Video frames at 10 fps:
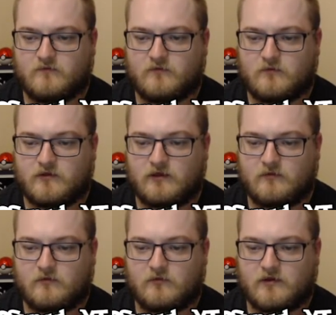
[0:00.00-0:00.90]
full heal.
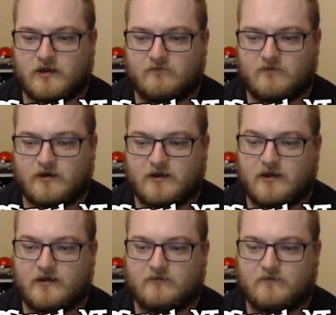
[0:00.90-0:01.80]
Okay, very
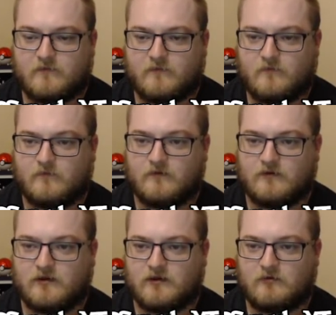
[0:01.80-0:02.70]
nice.
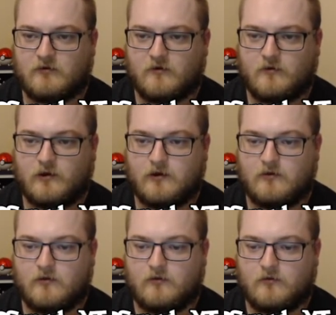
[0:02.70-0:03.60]
Can you keep going?